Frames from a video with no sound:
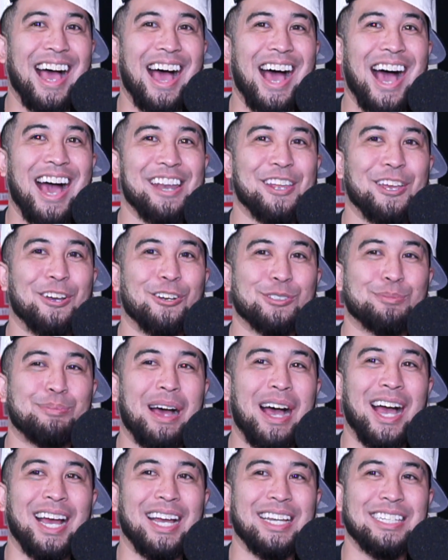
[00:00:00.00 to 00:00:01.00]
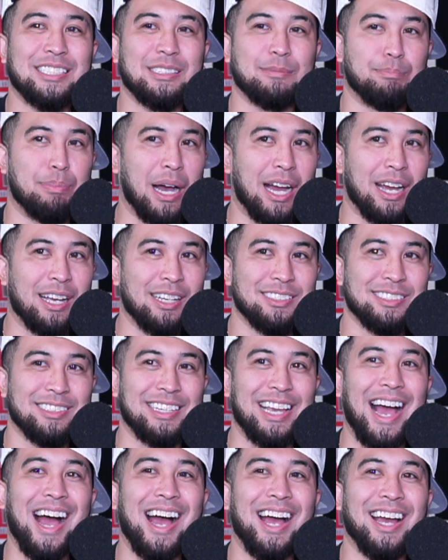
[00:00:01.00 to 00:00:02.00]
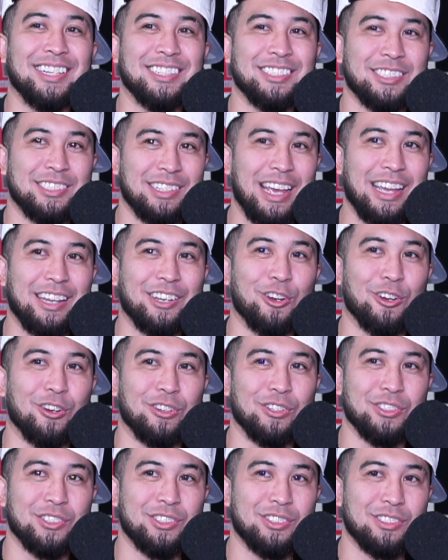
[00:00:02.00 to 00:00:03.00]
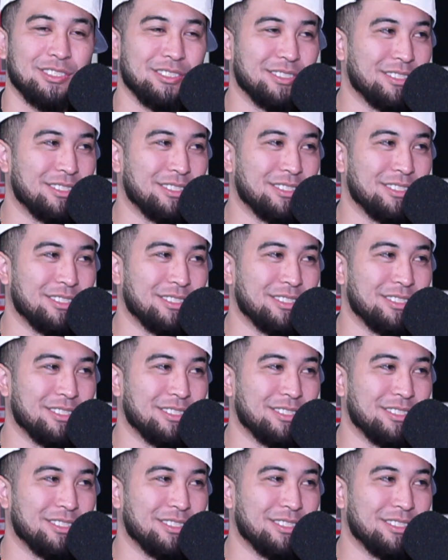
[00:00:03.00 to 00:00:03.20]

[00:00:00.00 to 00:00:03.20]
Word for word: Adios, guys and girls.